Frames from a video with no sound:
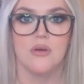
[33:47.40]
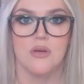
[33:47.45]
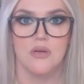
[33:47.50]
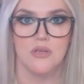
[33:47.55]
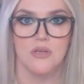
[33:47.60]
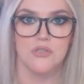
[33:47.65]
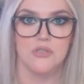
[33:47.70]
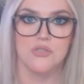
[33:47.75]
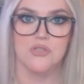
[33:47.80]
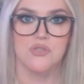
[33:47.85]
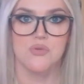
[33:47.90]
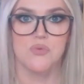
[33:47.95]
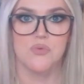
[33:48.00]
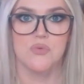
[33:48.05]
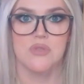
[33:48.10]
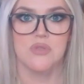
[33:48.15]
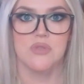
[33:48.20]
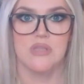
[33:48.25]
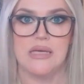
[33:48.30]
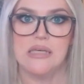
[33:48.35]
So
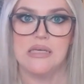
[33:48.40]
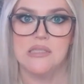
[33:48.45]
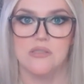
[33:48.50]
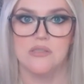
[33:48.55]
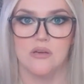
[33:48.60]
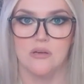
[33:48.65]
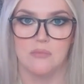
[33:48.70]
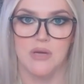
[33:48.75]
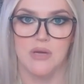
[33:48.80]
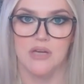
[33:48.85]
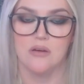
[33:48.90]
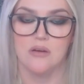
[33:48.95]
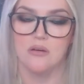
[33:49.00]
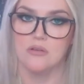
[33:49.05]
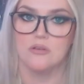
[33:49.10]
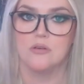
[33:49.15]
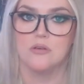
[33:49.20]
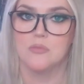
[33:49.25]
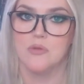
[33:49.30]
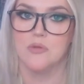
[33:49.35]
these are my
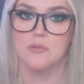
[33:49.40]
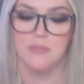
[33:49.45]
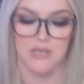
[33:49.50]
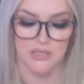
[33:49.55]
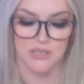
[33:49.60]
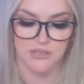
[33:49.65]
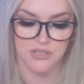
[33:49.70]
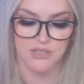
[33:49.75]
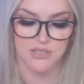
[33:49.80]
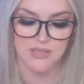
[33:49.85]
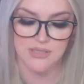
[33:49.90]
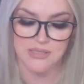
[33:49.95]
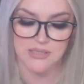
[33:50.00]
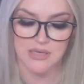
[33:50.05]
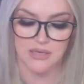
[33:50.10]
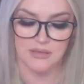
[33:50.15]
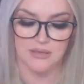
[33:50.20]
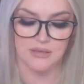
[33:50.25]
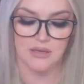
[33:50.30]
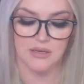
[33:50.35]
honourable mentions,
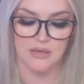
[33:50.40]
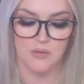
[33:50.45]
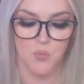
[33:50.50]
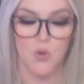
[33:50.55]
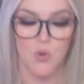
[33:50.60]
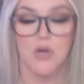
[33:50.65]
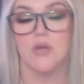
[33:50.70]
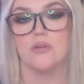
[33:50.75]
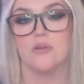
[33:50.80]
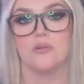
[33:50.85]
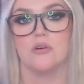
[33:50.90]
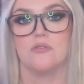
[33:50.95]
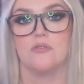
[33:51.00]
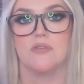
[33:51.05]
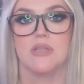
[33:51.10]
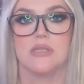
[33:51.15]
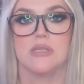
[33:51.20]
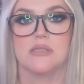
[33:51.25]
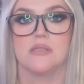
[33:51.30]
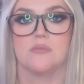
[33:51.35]
and I'm working off a
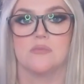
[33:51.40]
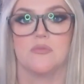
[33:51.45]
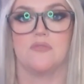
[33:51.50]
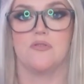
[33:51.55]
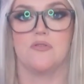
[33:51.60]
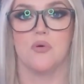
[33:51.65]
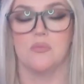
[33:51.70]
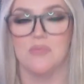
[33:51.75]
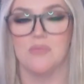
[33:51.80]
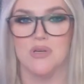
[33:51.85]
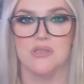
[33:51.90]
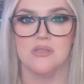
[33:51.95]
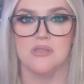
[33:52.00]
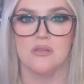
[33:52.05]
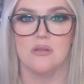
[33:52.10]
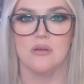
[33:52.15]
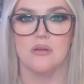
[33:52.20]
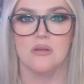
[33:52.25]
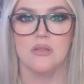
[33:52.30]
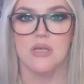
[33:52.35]
list on my phone because a
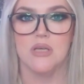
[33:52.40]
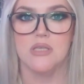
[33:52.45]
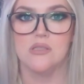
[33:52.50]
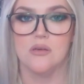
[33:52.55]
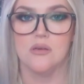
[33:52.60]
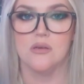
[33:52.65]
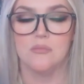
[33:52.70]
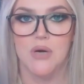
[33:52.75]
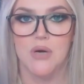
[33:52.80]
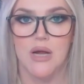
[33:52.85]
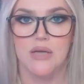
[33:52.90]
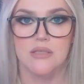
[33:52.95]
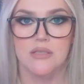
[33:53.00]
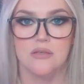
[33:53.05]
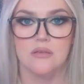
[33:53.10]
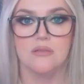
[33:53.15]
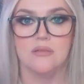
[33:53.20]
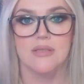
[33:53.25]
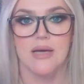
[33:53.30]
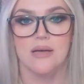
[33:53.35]
lot of these aren't practical
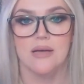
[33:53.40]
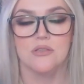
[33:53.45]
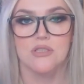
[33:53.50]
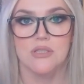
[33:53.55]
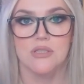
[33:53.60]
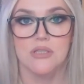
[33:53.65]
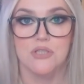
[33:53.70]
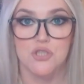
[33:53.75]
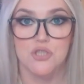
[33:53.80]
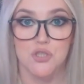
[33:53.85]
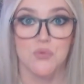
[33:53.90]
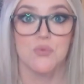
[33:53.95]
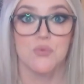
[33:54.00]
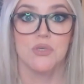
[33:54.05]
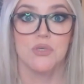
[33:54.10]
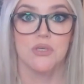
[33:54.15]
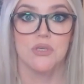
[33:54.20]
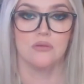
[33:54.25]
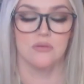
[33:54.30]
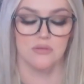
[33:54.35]
to actually show you
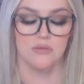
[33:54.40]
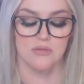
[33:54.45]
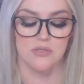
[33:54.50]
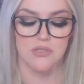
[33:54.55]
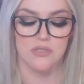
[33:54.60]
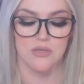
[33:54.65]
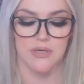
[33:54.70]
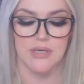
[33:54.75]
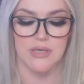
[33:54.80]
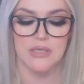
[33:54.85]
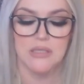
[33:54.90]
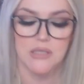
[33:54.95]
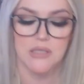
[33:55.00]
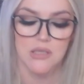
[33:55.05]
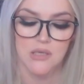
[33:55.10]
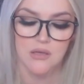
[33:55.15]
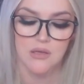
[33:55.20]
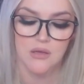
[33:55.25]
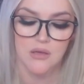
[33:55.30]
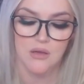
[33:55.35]
on screen.
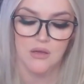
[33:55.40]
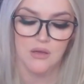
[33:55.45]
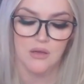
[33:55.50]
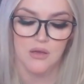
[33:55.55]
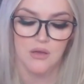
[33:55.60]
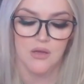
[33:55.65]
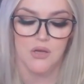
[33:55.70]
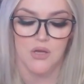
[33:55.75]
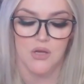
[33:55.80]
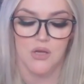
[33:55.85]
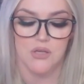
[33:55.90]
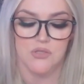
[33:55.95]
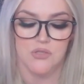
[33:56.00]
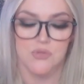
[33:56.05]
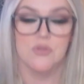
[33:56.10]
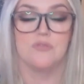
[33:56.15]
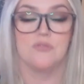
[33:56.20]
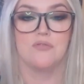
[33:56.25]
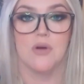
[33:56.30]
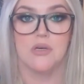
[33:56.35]
So the
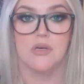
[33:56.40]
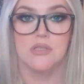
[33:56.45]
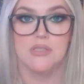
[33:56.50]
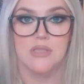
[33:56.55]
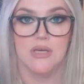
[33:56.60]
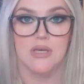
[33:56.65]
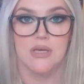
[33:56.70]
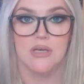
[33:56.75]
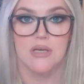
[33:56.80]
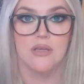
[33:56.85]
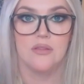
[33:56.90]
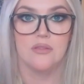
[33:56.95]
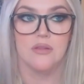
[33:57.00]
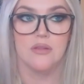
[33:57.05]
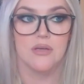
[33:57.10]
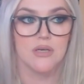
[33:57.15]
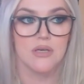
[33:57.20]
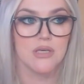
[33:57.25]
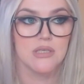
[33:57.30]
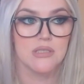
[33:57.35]
first thing that
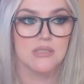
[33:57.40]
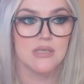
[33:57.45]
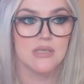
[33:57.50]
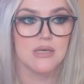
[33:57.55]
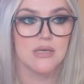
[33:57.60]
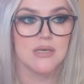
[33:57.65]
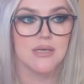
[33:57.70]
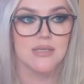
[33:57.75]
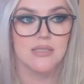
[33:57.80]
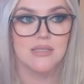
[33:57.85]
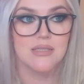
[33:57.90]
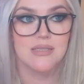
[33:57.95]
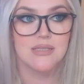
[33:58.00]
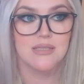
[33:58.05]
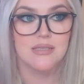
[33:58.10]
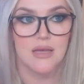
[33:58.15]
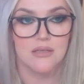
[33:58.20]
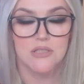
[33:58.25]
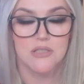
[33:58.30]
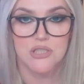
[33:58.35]
is
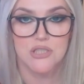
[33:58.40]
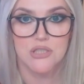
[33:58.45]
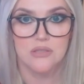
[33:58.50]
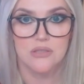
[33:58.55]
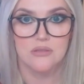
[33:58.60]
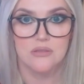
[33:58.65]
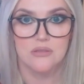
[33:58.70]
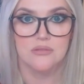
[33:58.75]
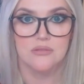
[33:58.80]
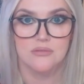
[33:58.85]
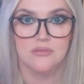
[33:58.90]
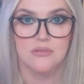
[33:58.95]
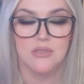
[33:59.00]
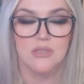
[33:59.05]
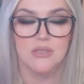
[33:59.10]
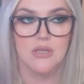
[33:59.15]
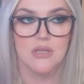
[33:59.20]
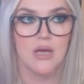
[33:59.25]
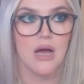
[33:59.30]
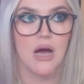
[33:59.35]
essential,
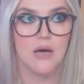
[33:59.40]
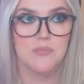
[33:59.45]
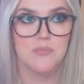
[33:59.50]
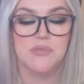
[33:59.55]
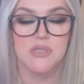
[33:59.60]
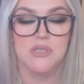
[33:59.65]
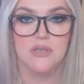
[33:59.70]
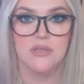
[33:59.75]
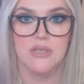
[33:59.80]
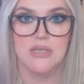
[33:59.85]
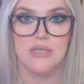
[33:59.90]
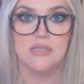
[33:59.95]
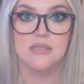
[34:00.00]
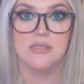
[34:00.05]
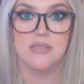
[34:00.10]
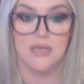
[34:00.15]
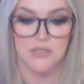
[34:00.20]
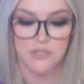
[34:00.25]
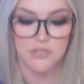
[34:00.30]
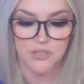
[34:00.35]
absolutely
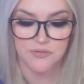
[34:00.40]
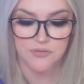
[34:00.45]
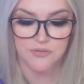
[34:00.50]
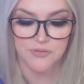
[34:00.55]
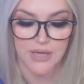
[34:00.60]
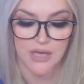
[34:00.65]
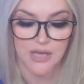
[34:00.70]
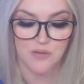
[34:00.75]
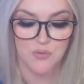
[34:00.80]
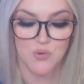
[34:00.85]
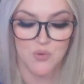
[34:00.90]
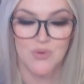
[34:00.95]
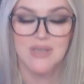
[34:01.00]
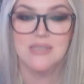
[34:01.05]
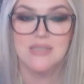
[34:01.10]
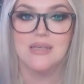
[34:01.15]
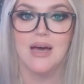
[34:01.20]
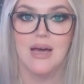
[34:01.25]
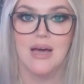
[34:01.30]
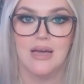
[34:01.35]
essential for chemo, is
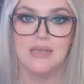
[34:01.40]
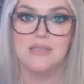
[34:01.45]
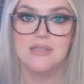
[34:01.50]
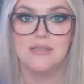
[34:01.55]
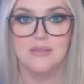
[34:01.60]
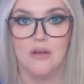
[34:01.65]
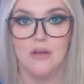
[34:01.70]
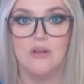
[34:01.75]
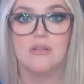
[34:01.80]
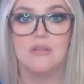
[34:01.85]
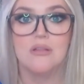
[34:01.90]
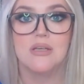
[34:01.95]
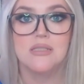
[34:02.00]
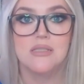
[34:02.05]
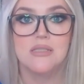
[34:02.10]
ice lollies.